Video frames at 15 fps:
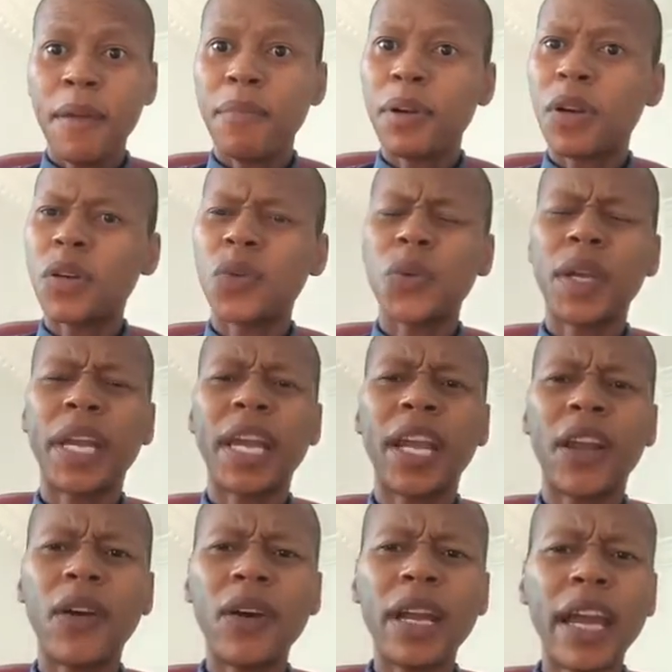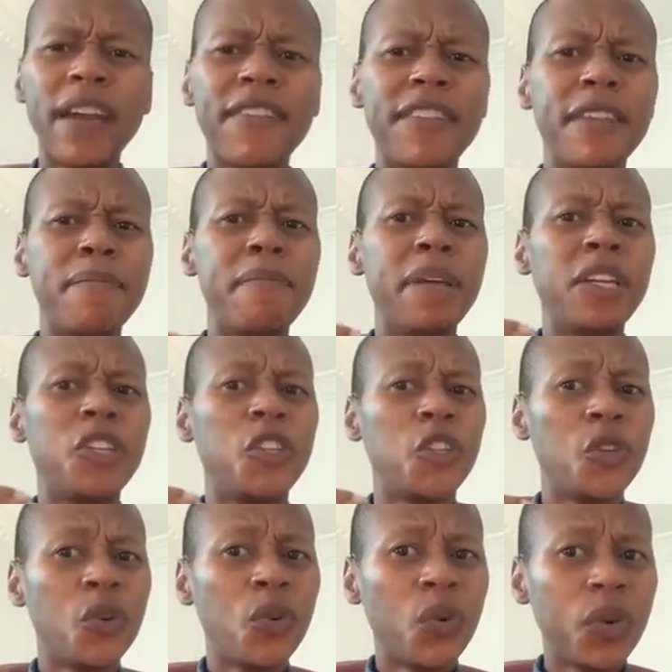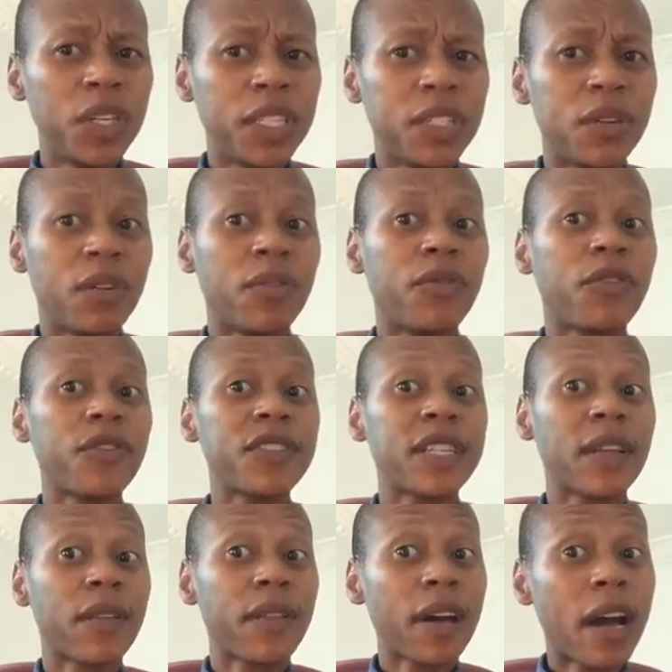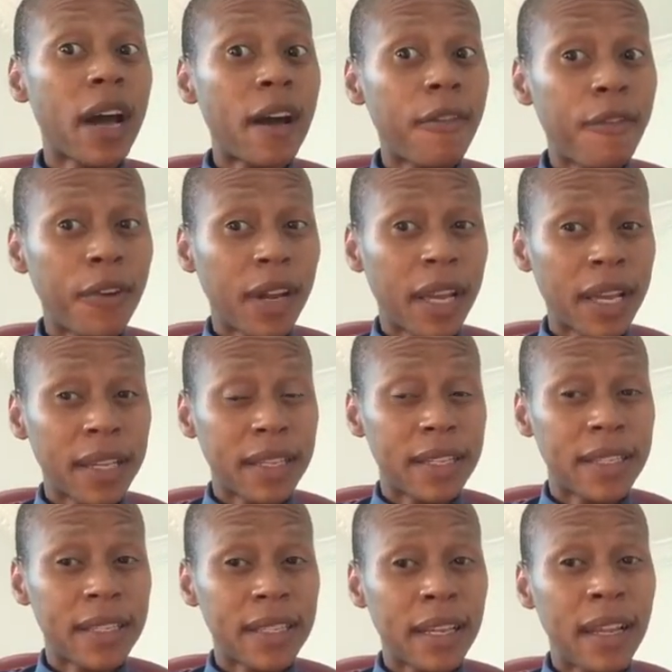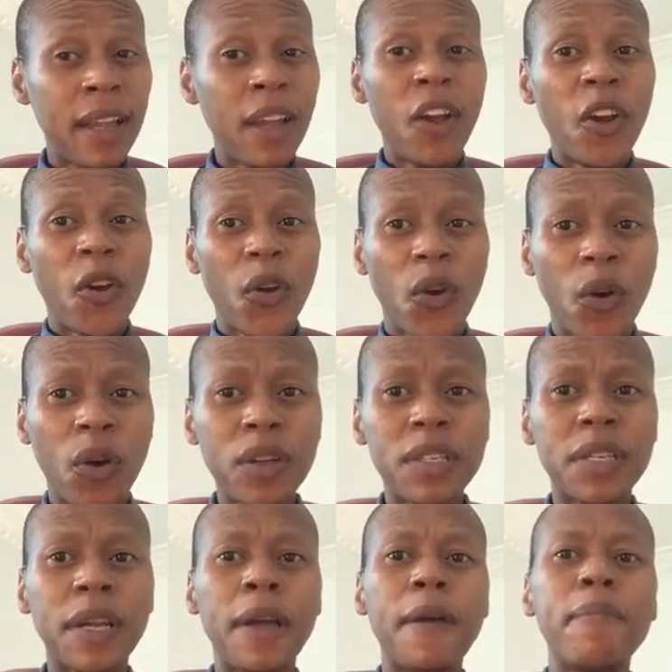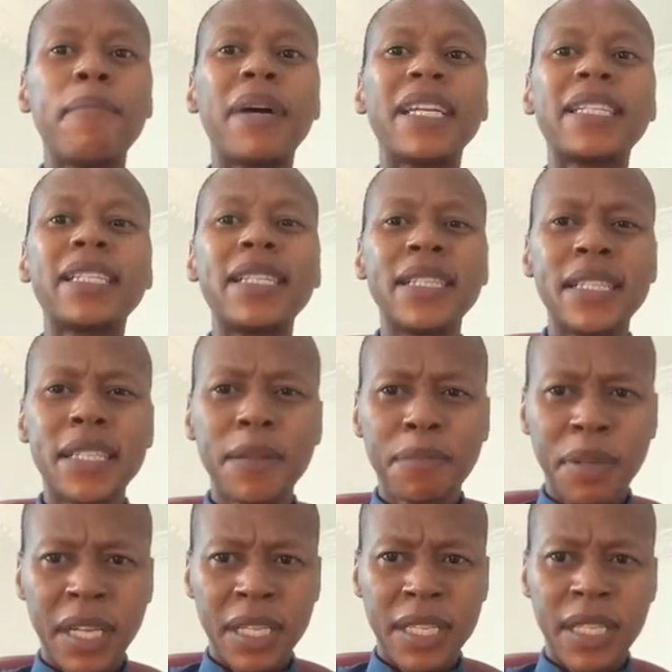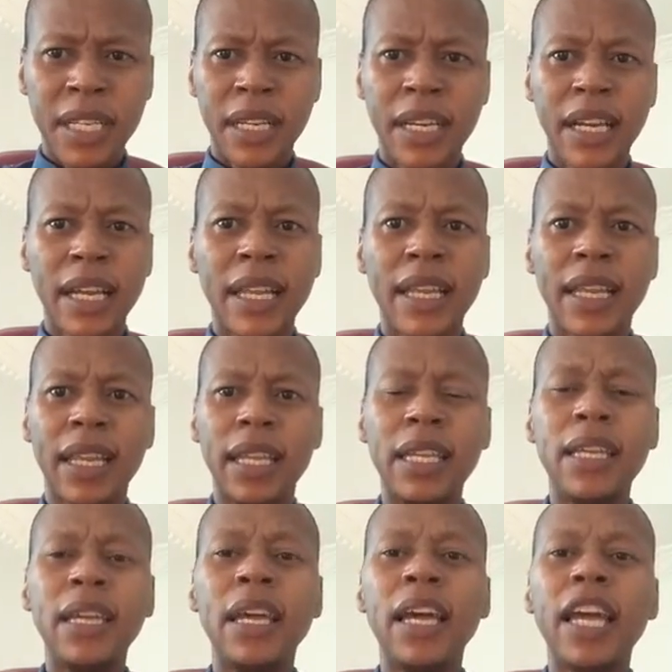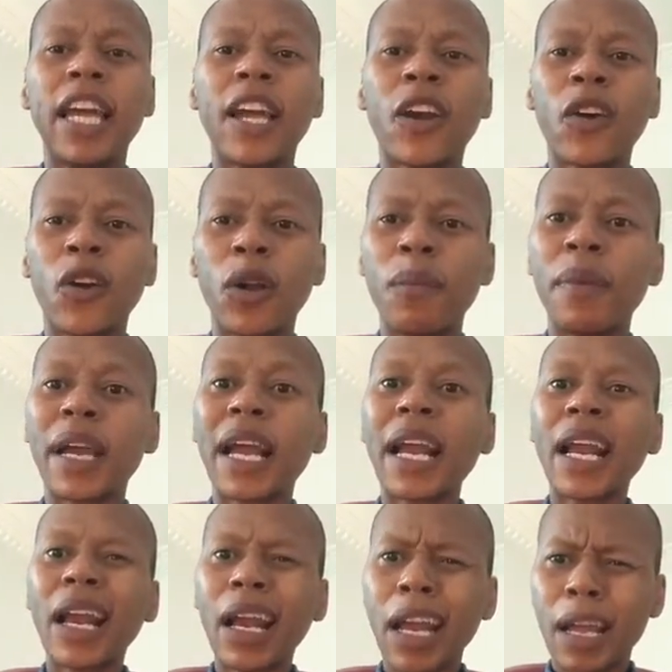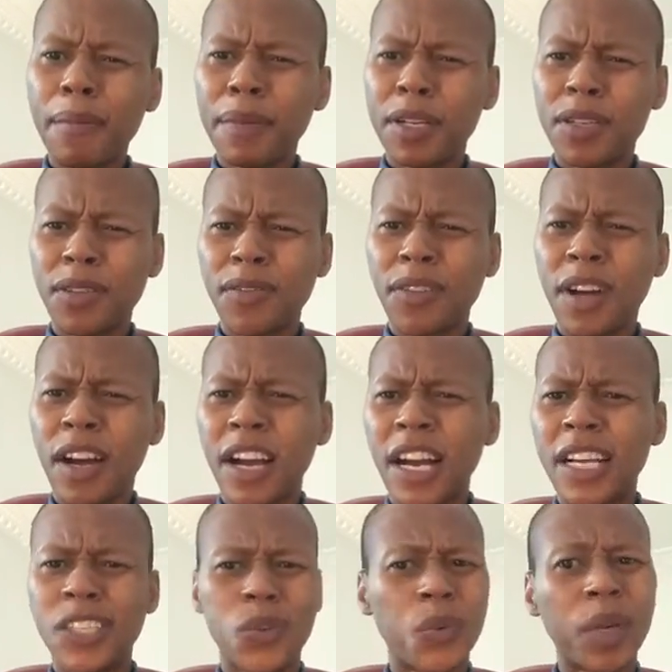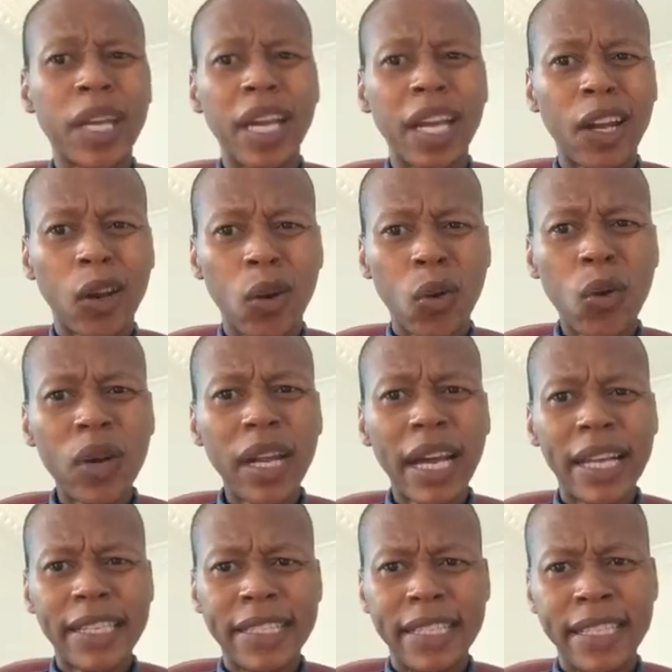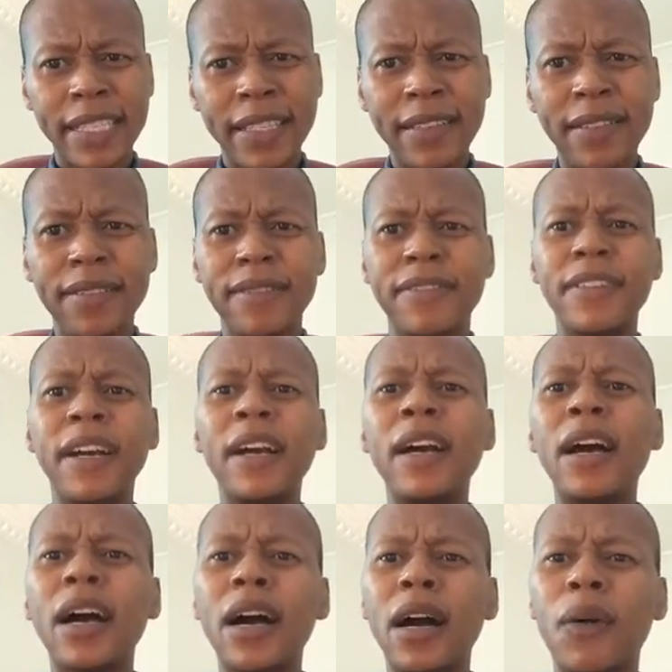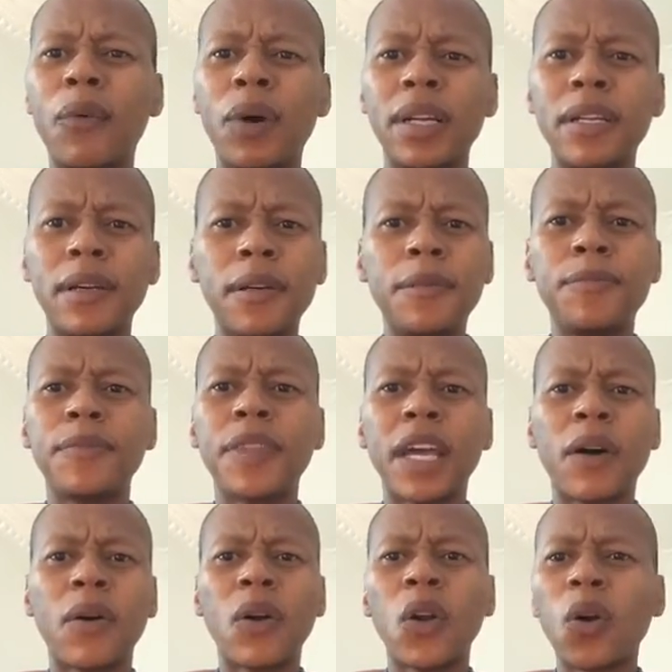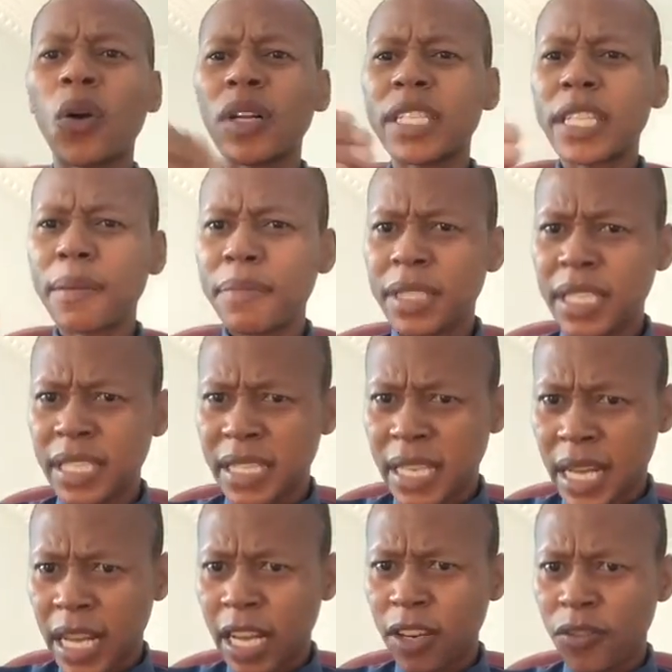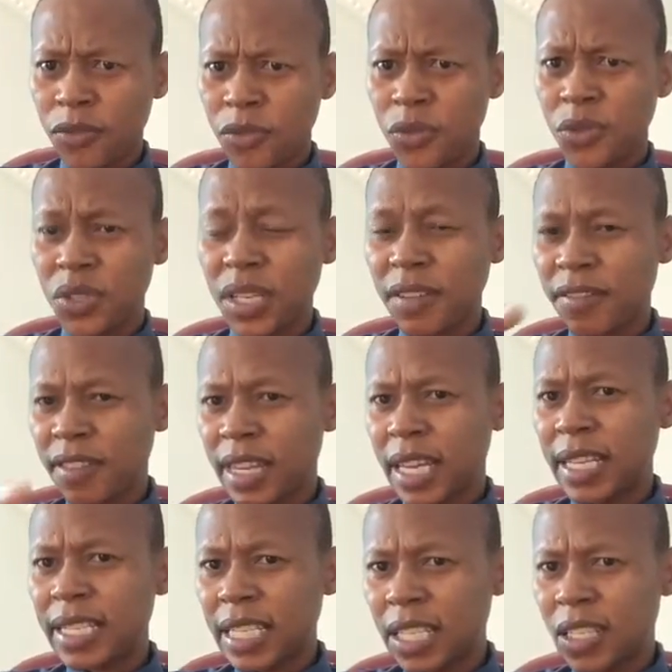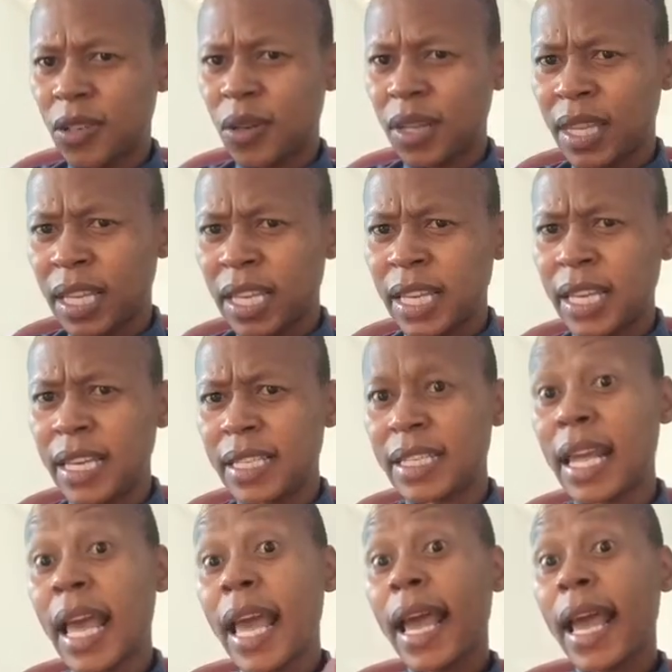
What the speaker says: Because we cannot have the majority of South Africans not participating in the economic climate of our country. We cannot achieve our long-term desired views if that is not the case.